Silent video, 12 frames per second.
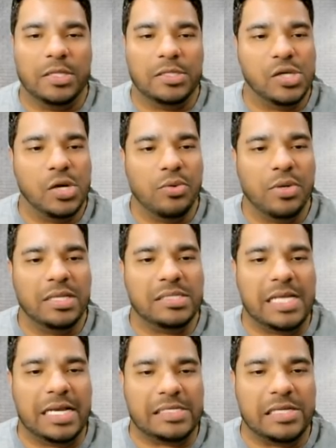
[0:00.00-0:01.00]
The Token
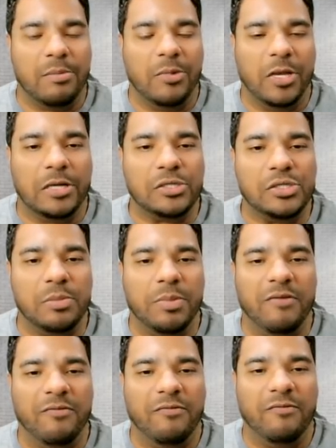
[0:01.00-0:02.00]
Taxonomy Act should
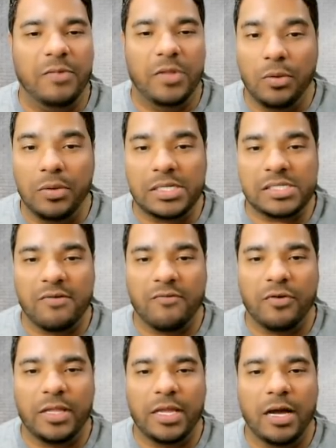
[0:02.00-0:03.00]
be noticed
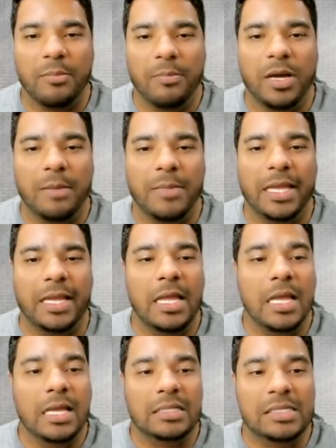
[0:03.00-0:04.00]
for the upcoming
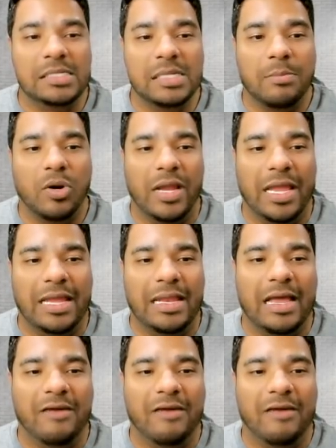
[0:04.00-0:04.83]
December eighth